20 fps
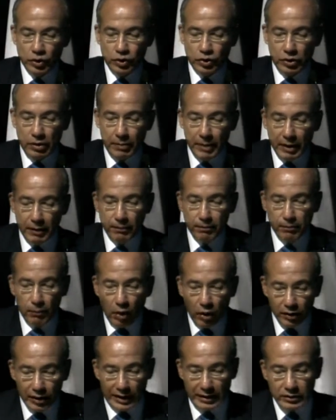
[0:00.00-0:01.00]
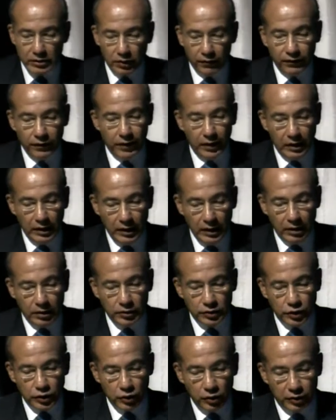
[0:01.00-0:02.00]
to develop models of
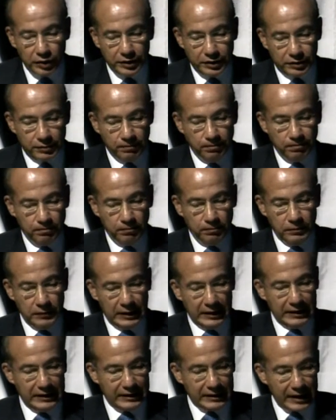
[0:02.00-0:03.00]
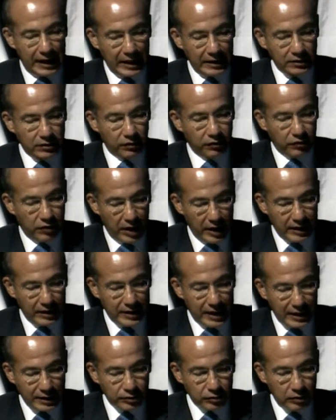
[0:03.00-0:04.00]
ecotourism in sites of great
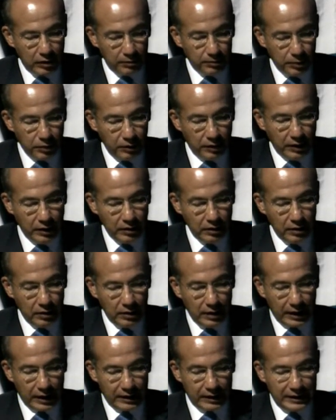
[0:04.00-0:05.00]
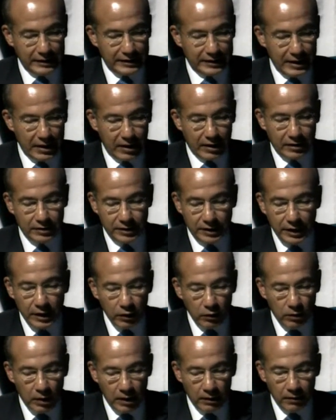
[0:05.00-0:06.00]
natural beauty like the Sierra
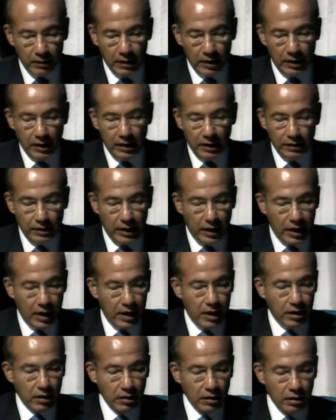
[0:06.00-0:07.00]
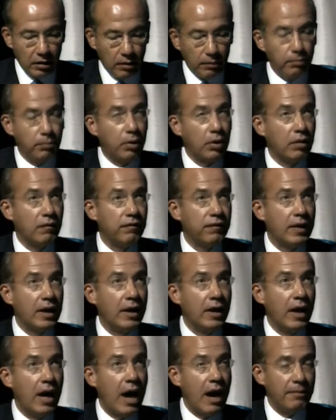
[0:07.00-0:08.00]
Cinque in the heart of
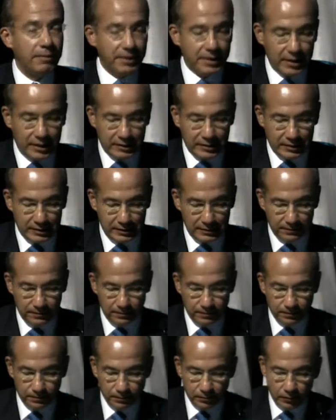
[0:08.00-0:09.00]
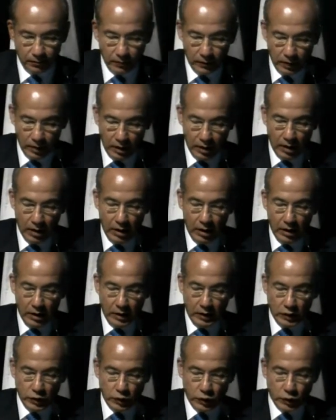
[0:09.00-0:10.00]
butterfly habitat.
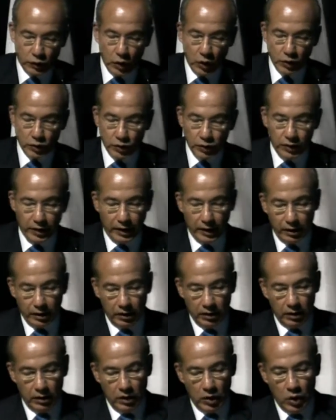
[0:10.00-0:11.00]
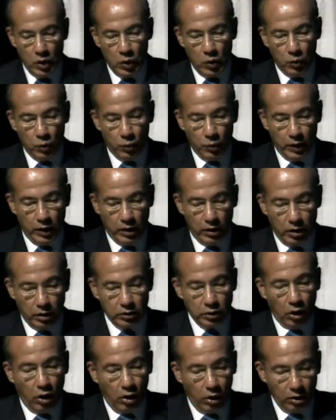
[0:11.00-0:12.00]
In so doing, we
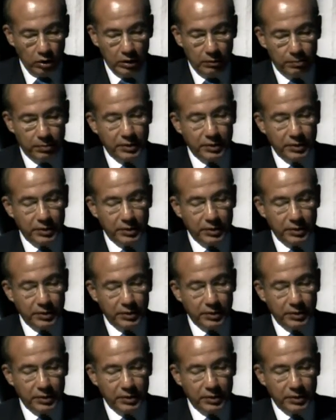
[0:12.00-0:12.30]
not only